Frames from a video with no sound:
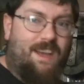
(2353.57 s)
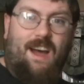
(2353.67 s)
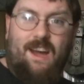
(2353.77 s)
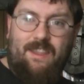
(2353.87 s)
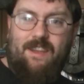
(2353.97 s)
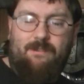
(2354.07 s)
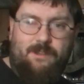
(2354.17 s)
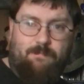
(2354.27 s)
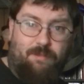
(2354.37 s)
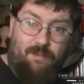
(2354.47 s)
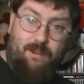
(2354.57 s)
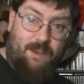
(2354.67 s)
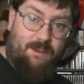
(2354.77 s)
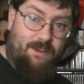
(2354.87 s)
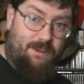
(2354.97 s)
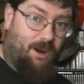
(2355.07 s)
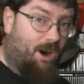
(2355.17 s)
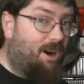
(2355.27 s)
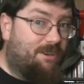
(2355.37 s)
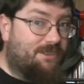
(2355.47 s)
I think it was a pretty good
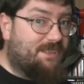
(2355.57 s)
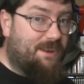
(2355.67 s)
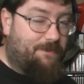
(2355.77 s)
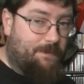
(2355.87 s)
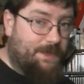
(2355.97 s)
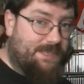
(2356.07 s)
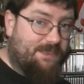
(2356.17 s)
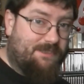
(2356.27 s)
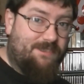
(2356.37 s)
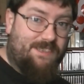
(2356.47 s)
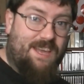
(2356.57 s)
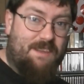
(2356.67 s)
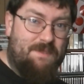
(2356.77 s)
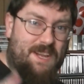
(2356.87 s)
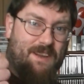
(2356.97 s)
haul of stuff for my wasn't that.